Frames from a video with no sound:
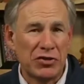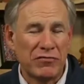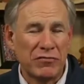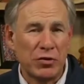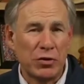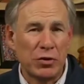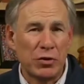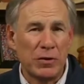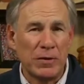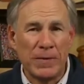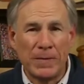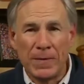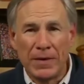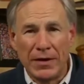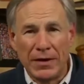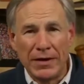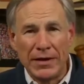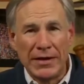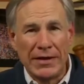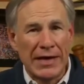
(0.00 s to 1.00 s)
of fossil fuel
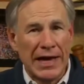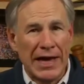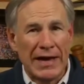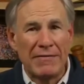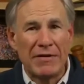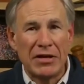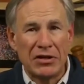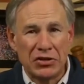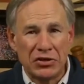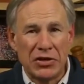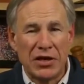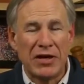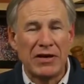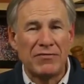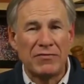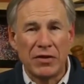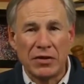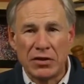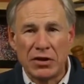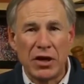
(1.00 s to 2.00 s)
and have a
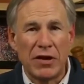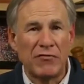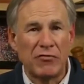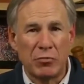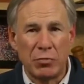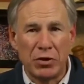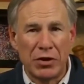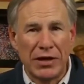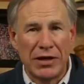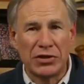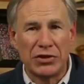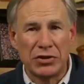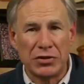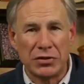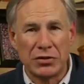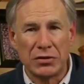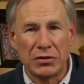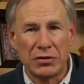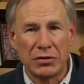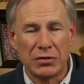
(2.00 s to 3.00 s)
safe and comfortable
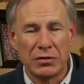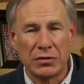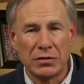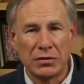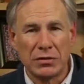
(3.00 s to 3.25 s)
nation.